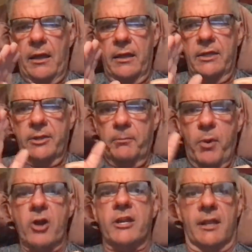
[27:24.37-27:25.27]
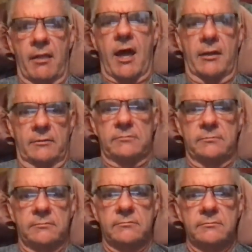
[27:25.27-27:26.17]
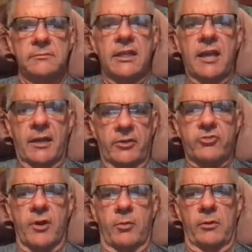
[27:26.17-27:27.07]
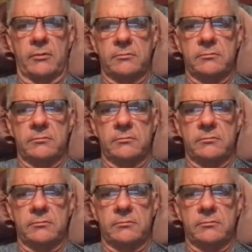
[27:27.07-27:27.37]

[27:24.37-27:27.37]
In the parking lot, he got in trouble.